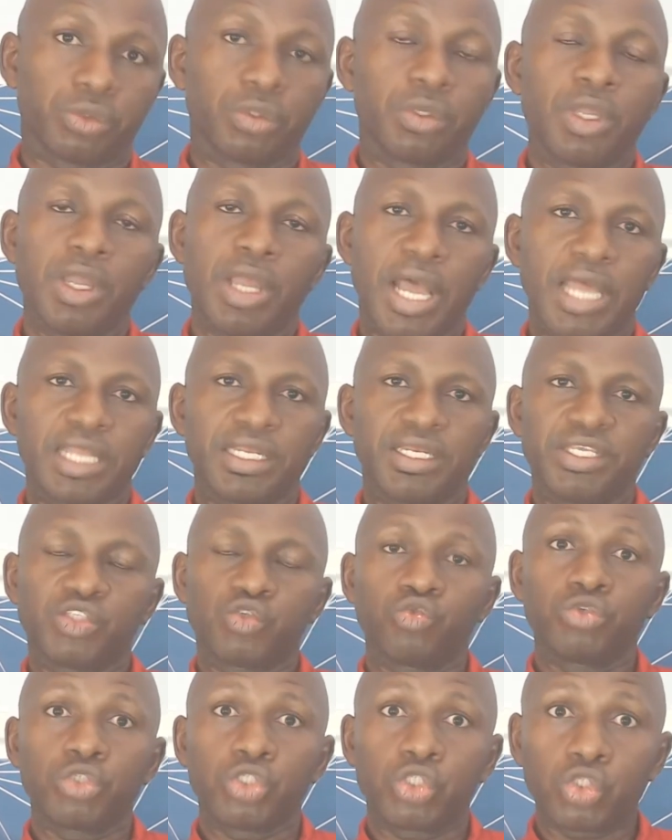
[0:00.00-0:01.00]
And this will
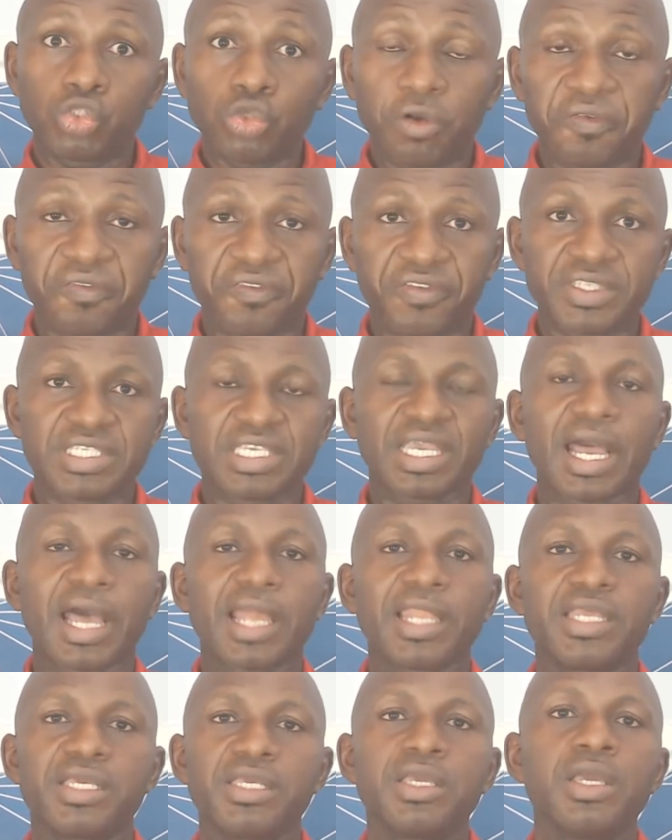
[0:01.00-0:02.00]
show physically,